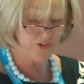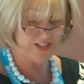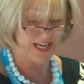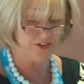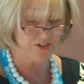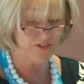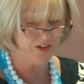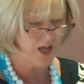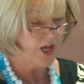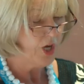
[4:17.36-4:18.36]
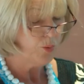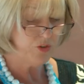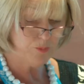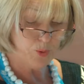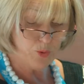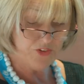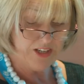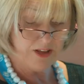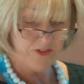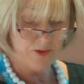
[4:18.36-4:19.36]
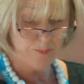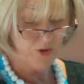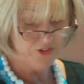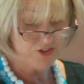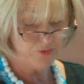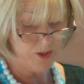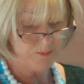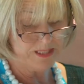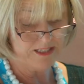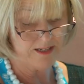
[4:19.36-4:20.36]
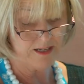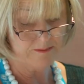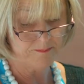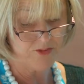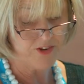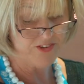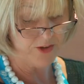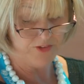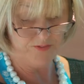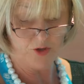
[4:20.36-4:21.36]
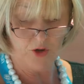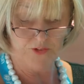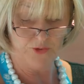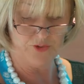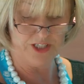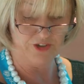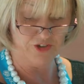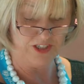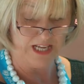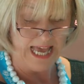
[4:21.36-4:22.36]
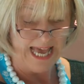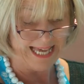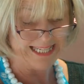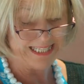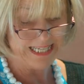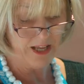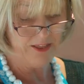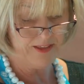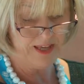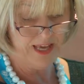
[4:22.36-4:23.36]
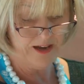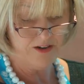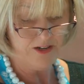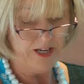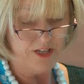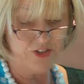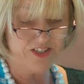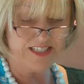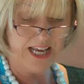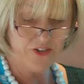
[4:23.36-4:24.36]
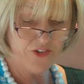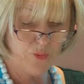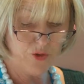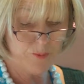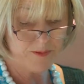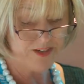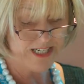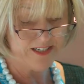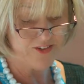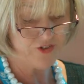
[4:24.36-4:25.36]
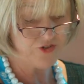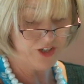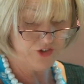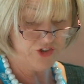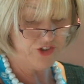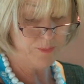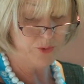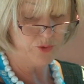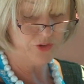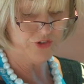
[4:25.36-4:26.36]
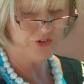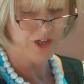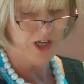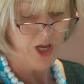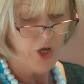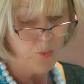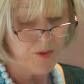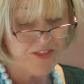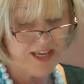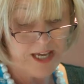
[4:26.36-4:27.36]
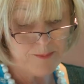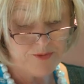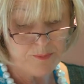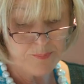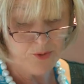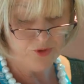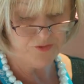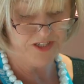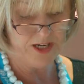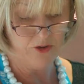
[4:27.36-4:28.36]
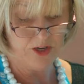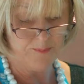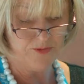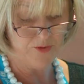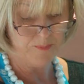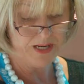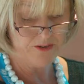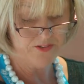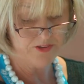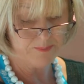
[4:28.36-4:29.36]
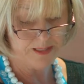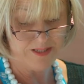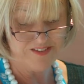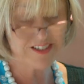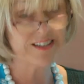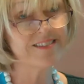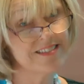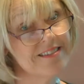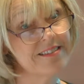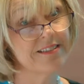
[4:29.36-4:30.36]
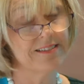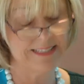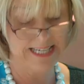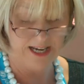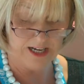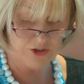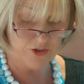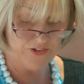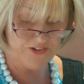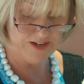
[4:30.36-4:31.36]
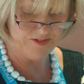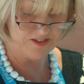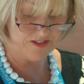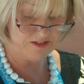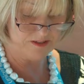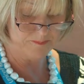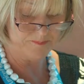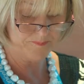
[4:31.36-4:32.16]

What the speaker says: standards, which pull together the positive work being done, the results of the consultation, and link the care to standards which provide a structured approach with the aim of improved outcomes for parents and babies consistently across services.